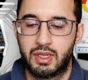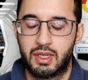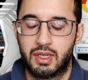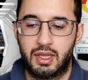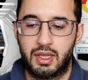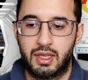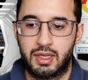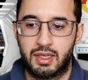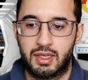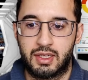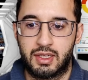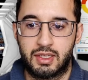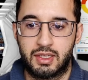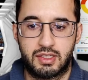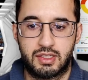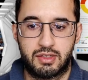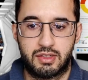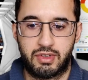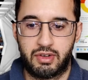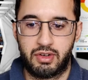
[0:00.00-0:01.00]

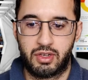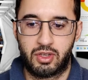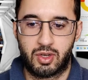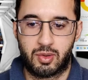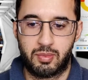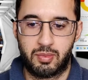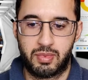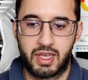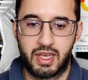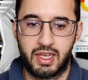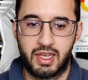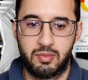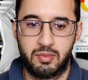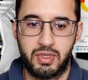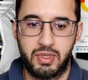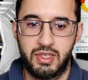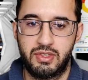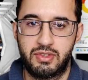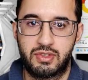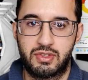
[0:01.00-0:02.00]
It's a very complicated
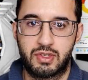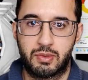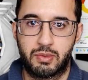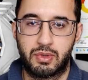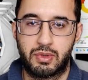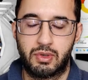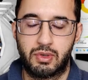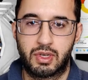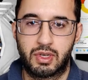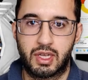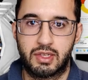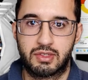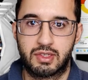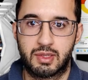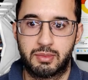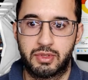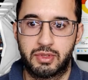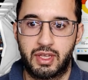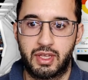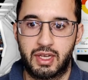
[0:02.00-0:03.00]
beast, so we'll look at
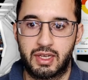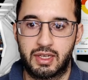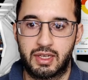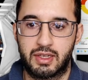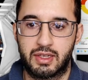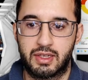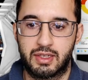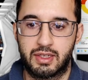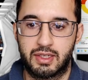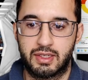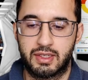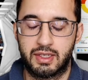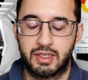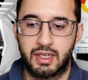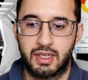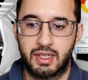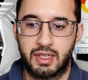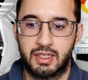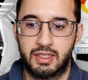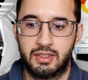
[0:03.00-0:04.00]
some of that,
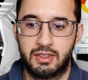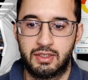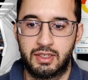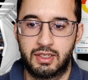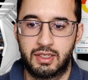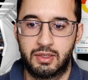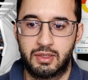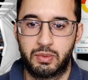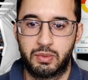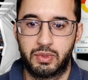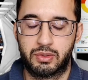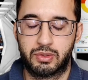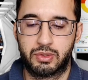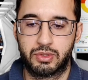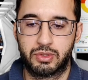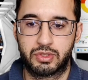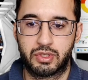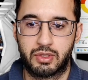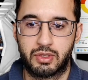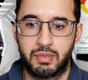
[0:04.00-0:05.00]
and we'll
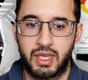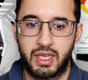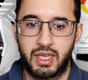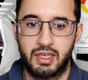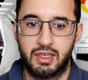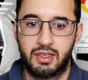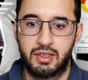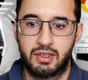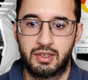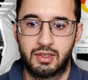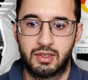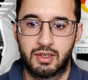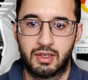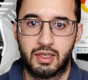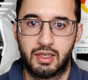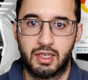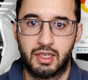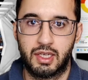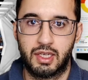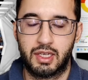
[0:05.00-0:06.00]
also make
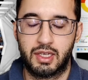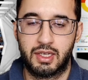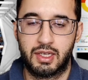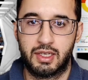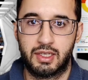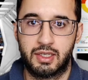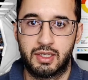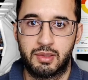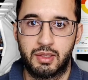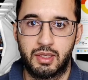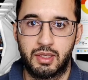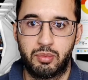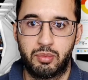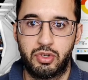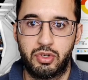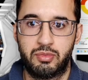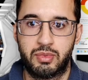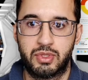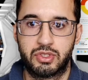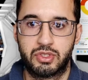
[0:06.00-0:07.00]

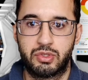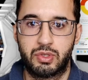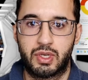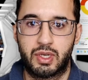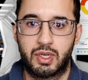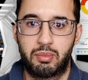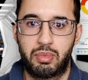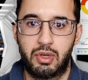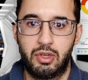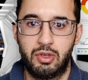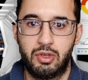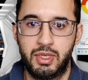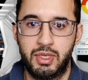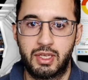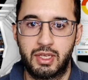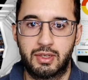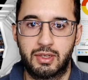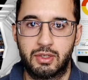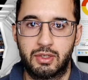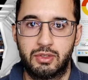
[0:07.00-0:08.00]
improvements to our Pulumi
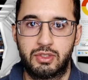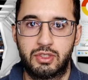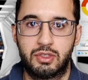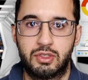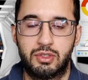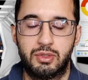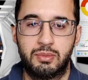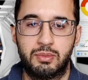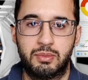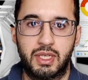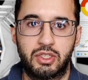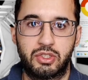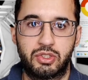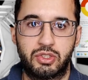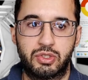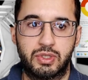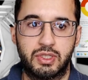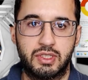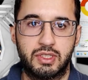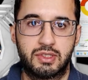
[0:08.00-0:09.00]
code to make
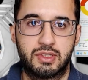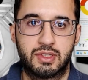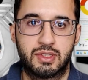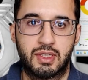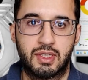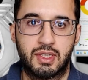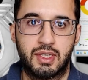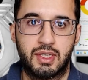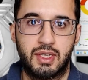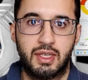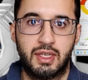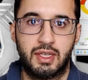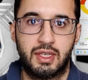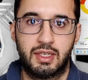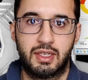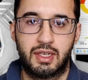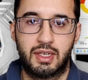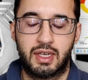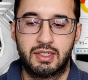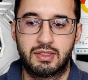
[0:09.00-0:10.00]
sure it's
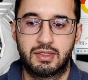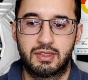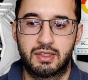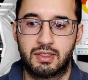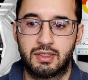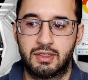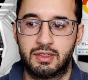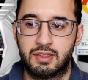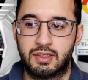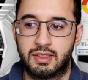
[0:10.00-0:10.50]
nice and